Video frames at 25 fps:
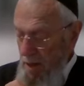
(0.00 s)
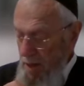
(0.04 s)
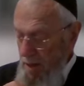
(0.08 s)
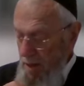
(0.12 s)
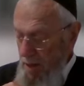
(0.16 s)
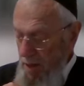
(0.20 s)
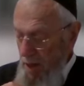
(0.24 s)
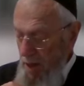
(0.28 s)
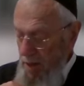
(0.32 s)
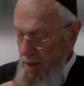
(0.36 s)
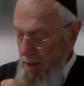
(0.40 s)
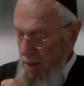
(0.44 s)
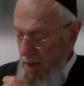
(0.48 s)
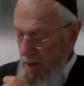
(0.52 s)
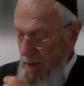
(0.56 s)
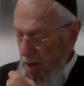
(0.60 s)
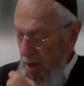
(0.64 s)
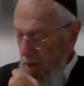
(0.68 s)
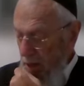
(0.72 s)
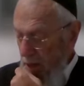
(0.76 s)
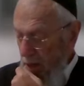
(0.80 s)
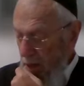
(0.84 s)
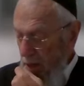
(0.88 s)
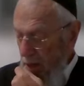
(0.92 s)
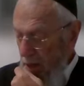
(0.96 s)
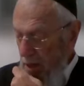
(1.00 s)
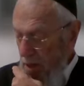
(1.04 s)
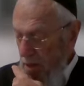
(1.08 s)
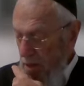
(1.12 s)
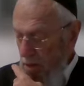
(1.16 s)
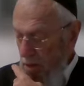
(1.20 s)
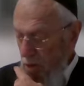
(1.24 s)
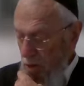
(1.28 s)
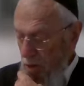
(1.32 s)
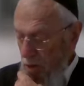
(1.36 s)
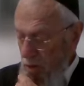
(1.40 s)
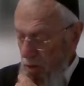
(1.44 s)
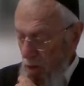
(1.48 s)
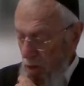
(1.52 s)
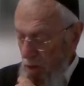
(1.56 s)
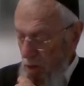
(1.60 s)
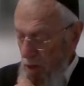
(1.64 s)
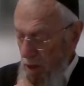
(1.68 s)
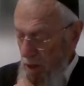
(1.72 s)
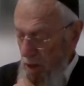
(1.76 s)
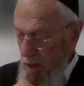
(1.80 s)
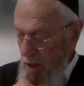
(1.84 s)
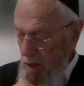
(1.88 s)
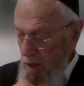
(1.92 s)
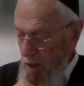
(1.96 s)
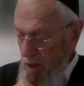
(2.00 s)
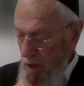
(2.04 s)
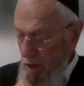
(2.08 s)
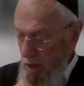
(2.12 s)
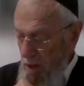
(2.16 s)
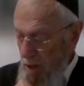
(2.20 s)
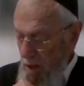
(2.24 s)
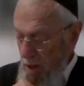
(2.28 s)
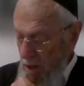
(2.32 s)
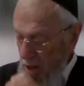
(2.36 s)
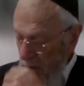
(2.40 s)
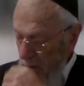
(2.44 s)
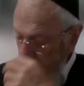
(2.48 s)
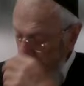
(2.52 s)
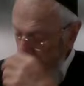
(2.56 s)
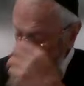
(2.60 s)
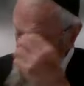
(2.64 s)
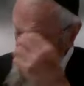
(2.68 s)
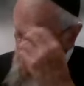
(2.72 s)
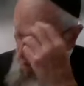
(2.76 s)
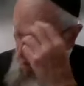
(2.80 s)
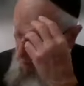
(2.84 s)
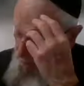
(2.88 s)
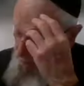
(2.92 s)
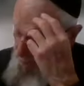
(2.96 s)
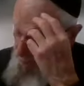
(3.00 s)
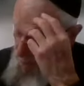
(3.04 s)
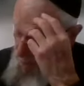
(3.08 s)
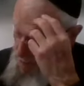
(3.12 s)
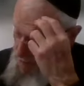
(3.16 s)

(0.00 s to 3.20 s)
that he not only himself a